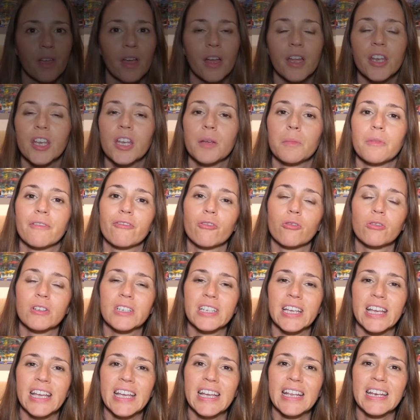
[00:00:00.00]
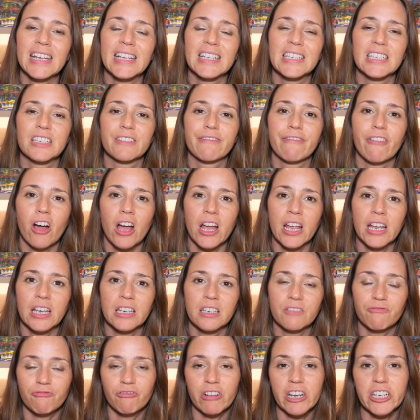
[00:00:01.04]
Number 14 is to
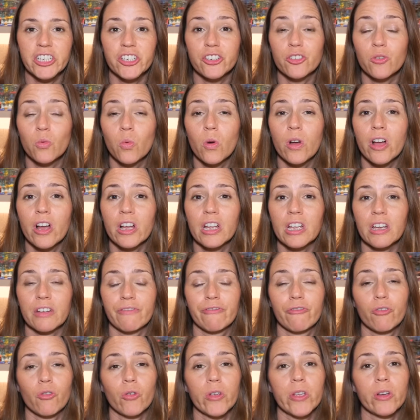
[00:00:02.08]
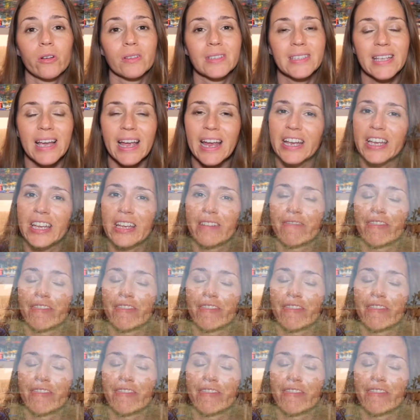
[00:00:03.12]
find regional work for your second year